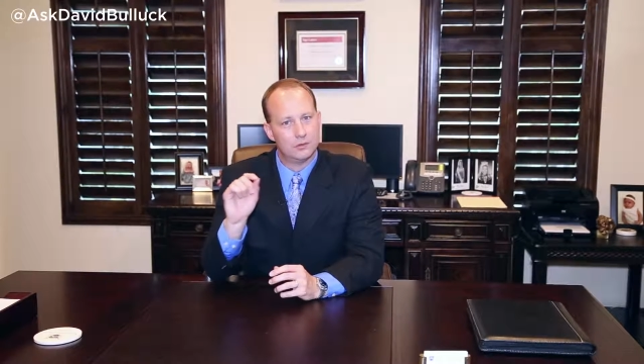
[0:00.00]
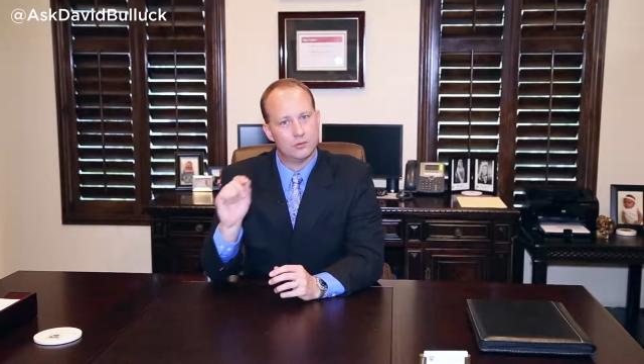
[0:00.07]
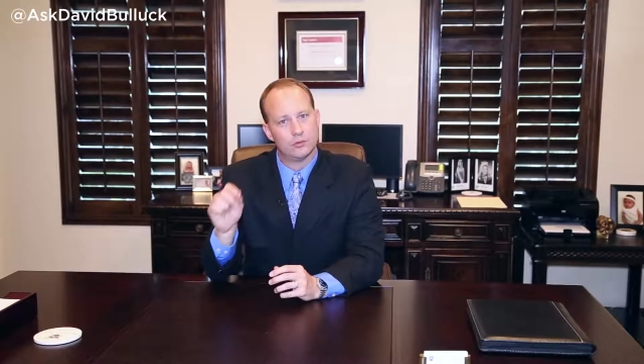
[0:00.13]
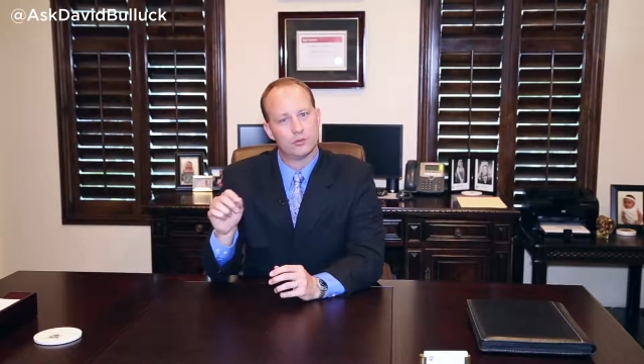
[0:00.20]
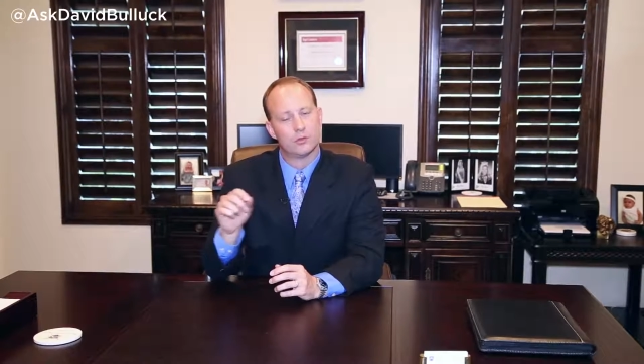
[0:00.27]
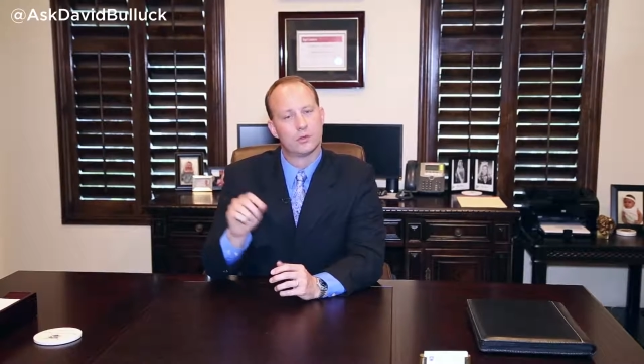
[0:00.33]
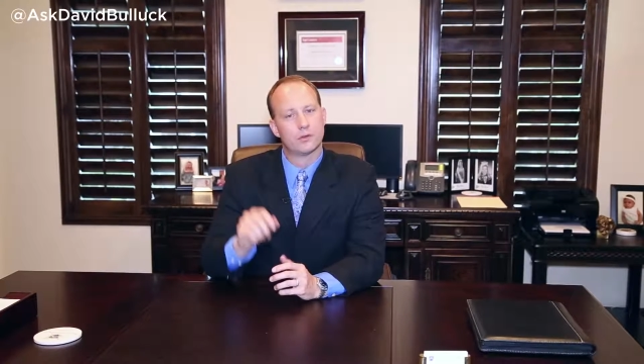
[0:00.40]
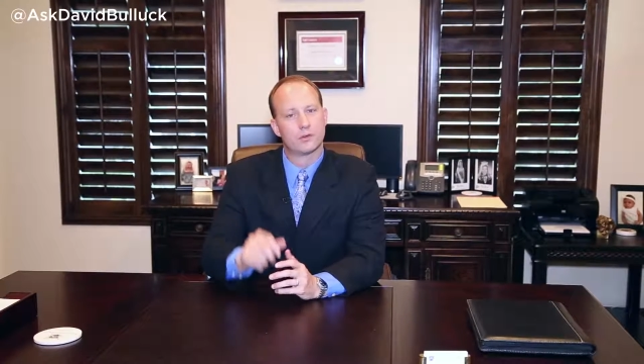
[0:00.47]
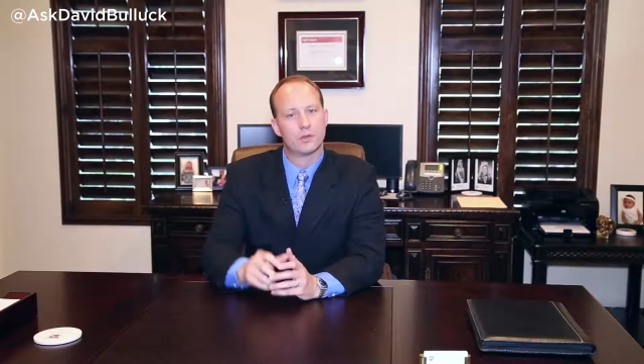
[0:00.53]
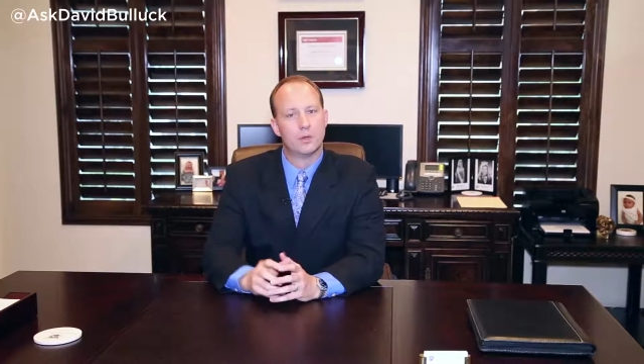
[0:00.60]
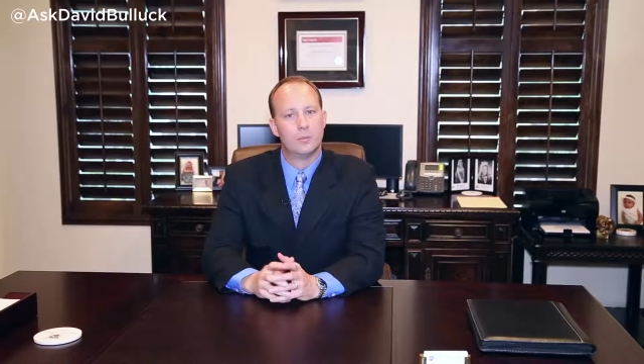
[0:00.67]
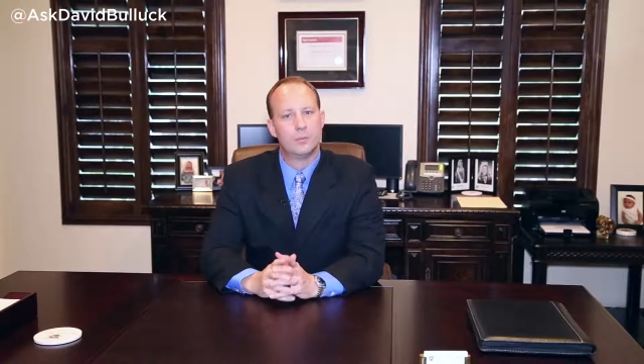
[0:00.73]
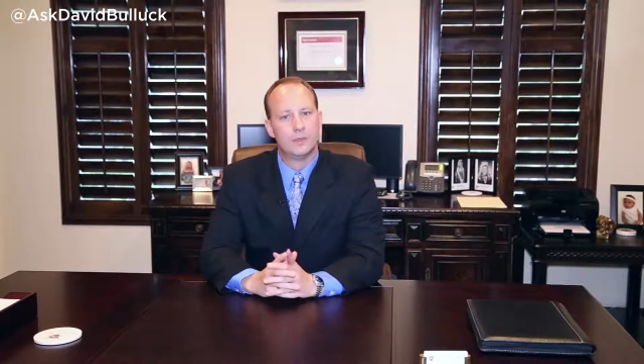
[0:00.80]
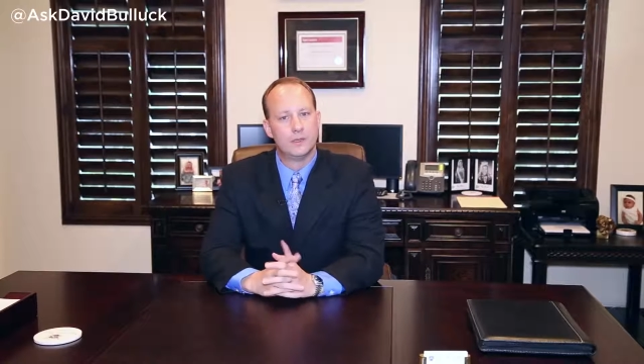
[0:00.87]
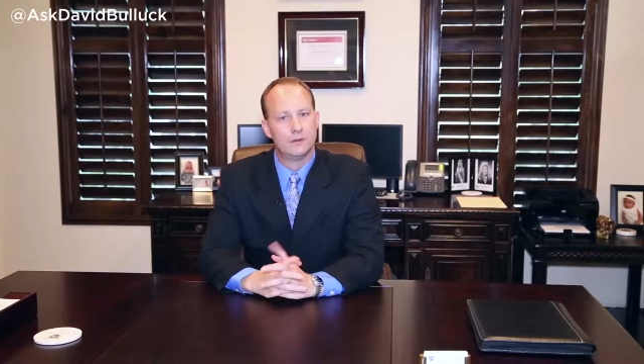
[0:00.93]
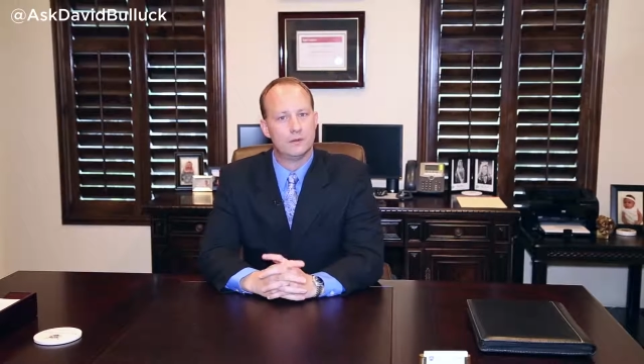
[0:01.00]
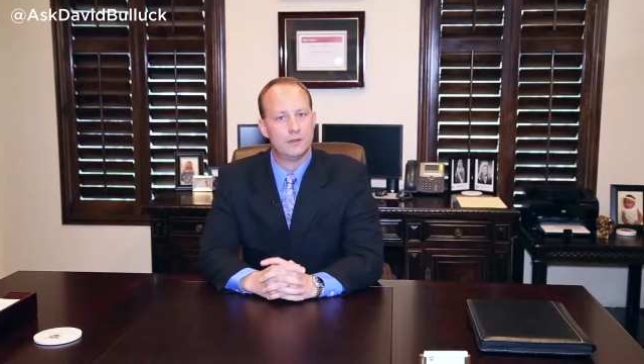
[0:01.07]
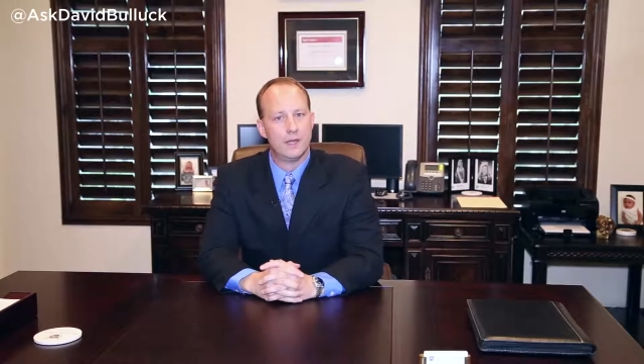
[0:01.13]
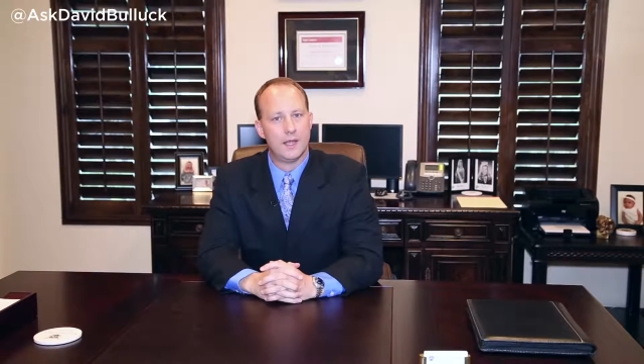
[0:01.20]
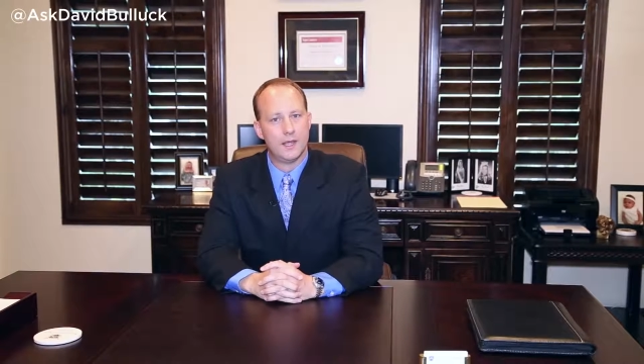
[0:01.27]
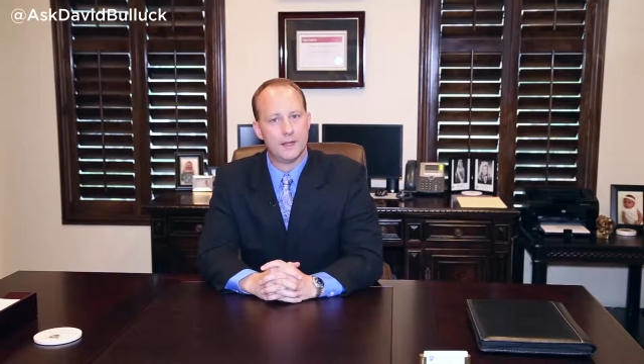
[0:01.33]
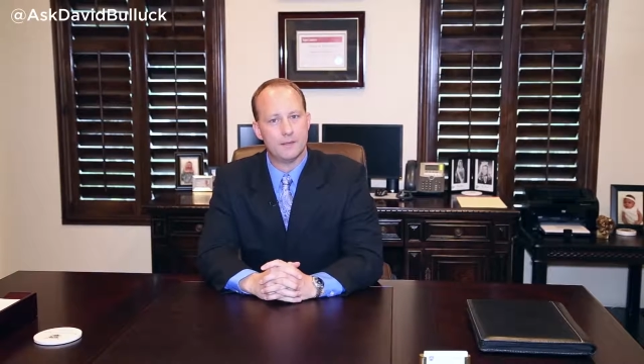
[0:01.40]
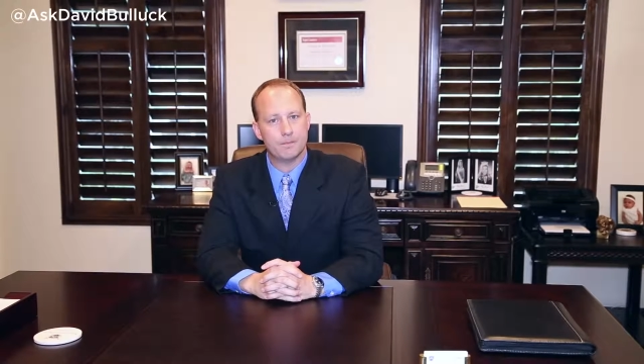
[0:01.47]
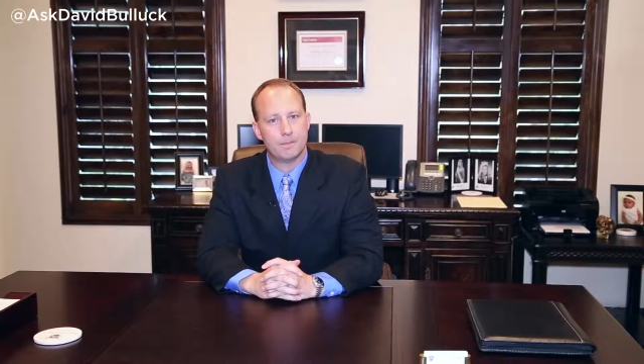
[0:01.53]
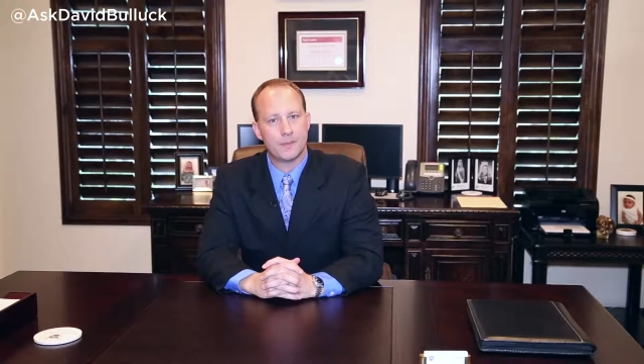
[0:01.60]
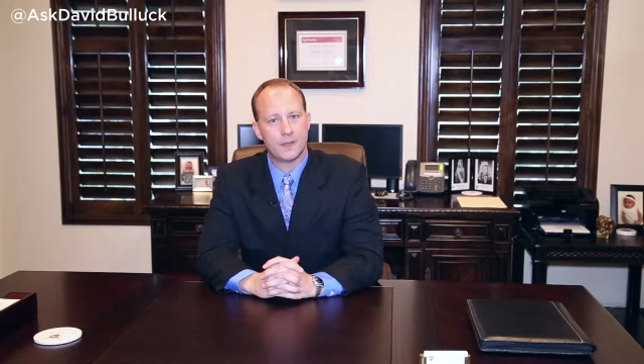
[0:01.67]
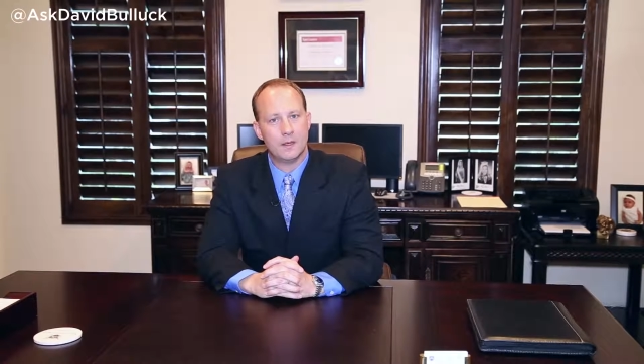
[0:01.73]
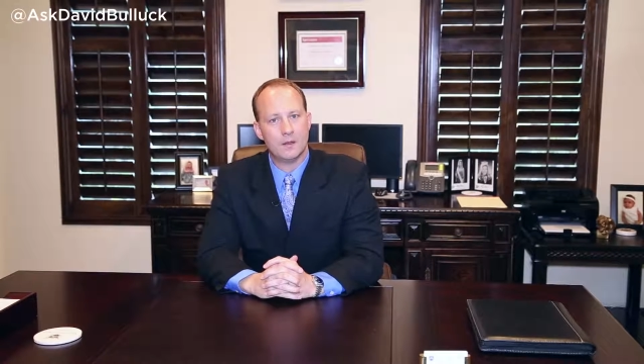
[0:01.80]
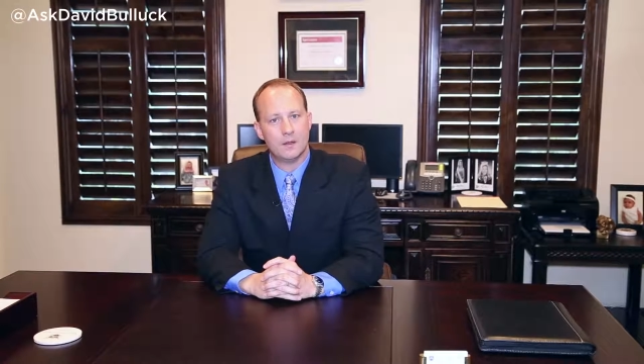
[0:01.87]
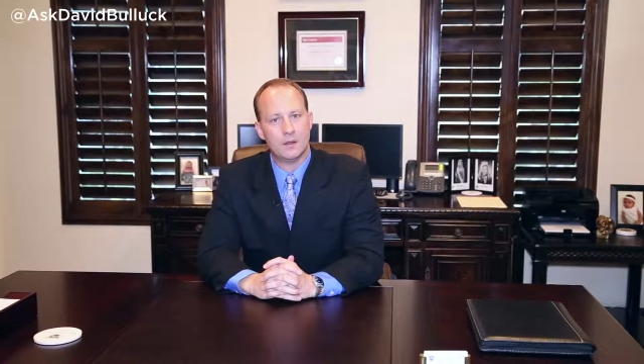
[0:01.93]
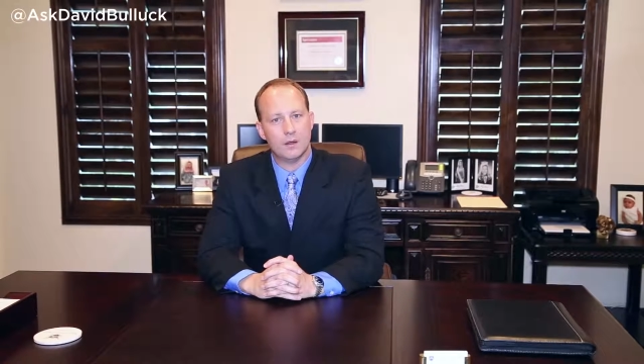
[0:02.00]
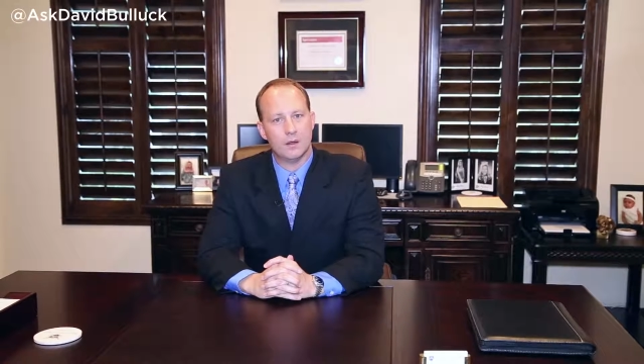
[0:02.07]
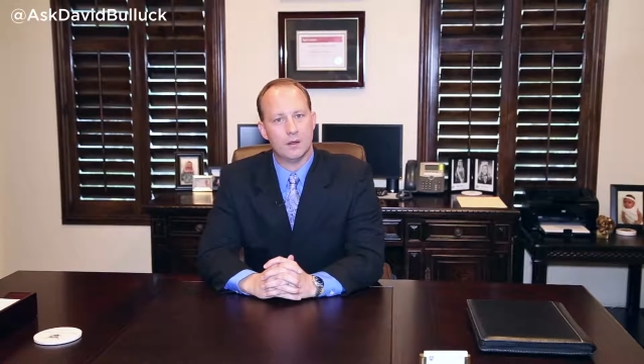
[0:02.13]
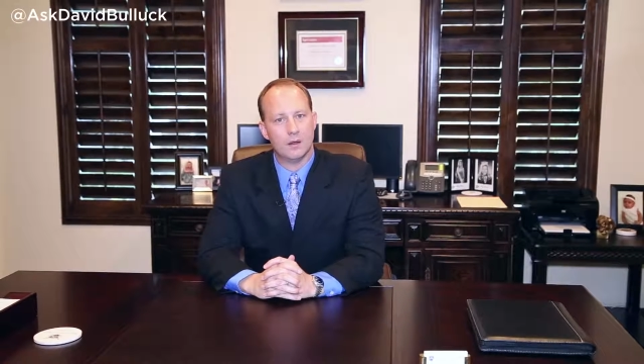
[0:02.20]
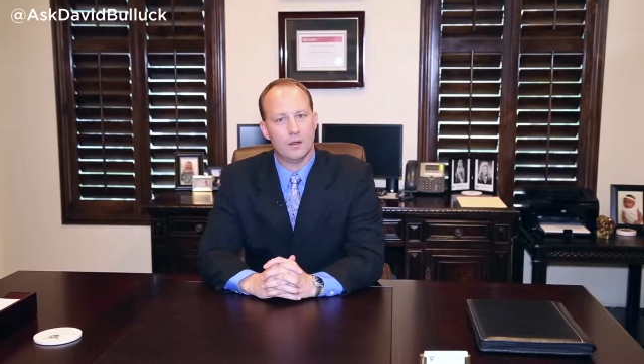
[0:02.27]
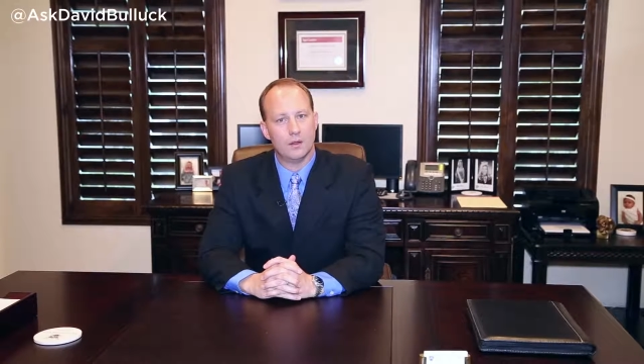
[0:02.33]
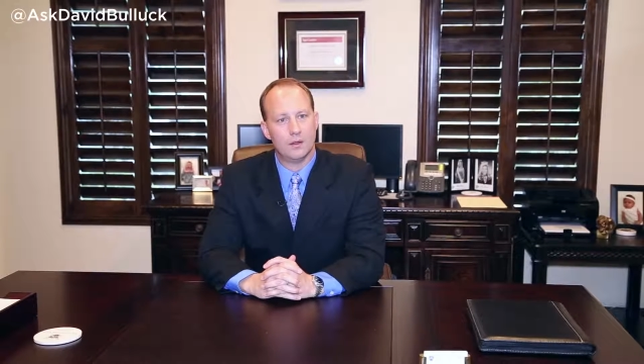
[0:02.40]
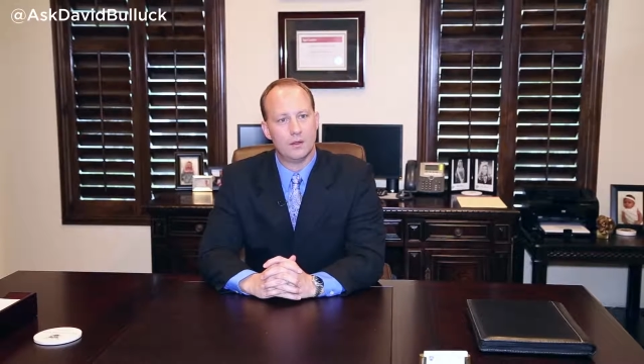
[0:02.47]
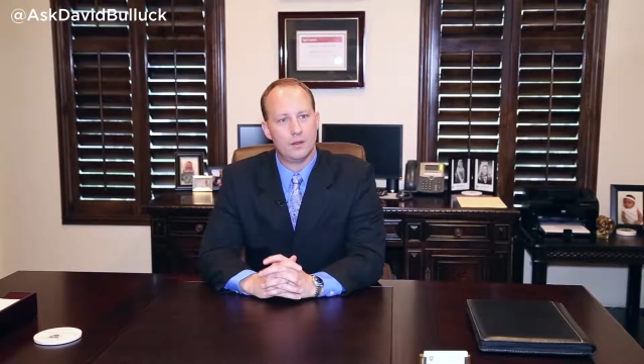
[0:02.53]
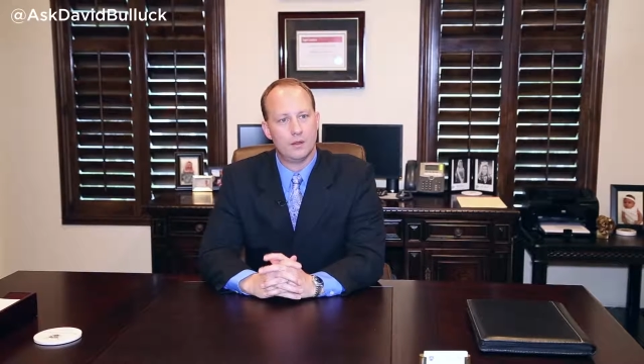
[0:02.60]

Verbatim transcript: insurance company's name uh,